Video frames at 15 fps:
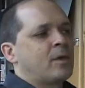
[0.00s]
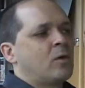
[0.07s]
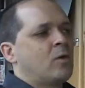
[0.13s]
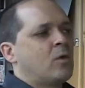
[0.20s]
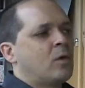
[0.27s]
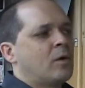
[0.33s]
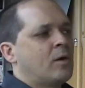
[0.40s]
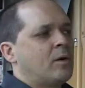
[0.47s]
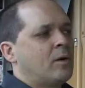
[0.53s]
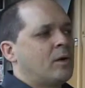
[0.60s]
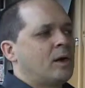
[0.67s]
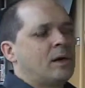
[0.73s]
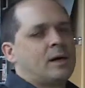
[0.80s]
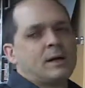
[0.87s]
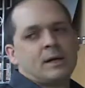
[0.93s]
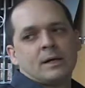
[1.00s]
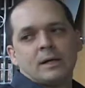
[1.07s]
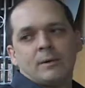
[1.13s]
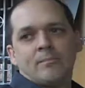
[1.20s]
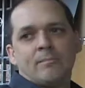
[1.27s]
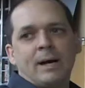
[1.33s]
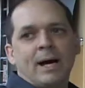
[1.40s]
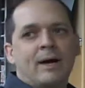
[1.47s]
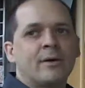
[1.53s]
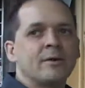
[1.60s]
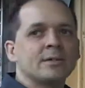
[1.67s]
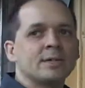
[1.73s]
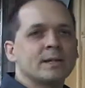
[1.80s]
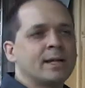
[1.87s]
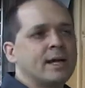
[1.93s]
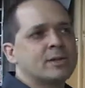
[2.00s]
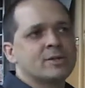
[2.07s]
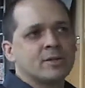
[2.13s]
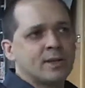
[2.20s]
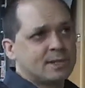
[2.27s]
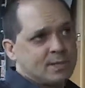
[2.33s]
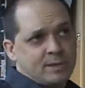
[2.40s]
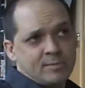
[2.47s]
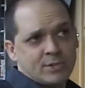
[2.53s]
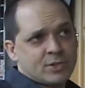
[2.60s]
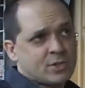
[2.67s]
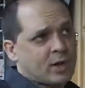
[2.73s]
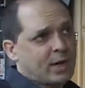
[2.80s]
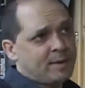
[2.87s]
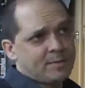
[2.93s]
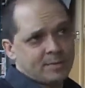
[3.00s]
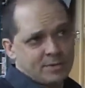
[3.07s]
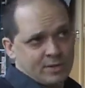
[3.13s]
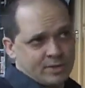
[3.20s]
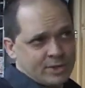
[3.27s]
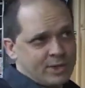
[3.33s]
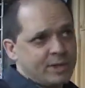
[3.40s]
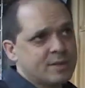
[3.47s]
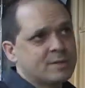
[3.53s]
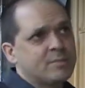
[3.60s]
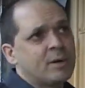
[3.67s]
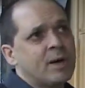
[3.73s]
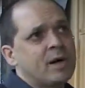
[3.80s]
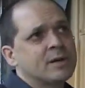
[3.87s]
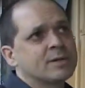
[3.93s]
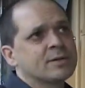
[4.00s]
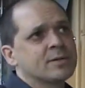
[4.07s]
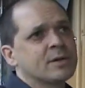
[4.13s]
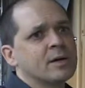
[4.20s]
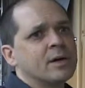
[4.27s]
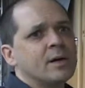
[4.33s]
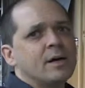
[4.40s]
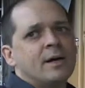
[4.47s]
or patterns in nature like zebra stripes or cheetah spots, or